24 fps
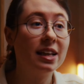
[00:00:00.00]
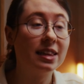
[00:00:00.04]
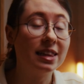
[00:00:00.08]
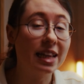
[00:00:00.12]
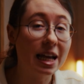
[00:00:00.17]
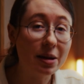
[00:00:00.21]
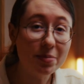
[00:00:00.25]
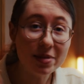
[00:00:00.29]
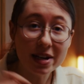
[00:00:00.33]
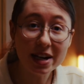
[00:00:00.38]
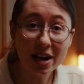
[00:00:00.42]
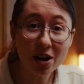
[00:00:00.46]

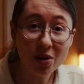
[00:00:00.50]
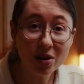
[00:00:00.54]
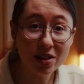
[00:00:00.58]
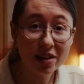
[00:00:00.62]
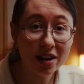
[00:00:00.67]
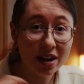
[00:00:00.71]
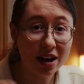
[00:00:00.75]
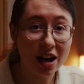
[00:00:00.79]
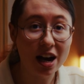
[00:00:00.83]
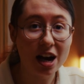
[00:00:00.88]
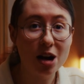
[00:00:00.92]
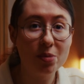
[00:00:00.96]
Let me know in
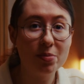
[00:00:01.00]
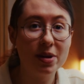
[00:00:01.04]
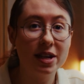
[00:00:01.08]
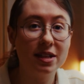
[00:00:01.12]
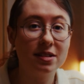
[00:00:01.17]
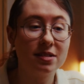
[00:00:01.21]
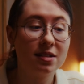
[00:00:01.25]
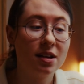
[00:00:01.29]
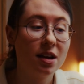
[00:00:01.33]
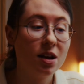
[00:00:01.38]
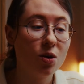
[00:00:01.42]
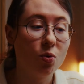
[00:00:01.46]
the
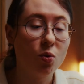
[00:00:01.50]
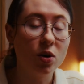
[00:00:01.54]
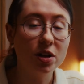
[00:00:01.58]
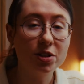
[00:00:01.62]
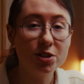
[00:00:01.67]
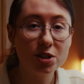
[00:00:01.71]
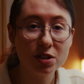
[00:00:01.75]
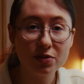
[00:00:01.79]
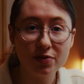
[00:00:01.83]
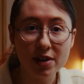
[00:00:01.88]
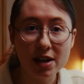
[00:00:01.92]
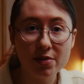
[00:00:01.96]
comments,
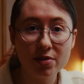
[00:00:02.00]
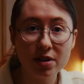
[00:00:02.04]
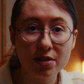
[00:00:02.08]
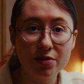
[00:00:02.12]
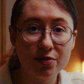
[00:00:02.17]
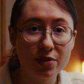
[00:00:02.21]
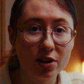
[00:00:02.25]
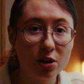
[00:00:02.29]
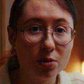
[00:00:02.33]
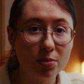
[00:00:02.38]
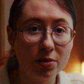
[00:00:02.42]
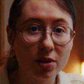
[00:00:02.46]
what's your favorite
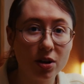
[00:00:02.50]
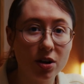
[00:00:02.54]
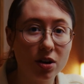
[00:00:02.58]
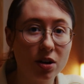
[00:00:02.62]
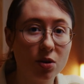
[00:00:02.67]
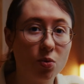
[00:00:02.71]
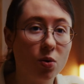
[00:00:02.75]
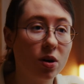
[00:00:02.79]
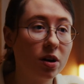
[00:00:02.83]
film look?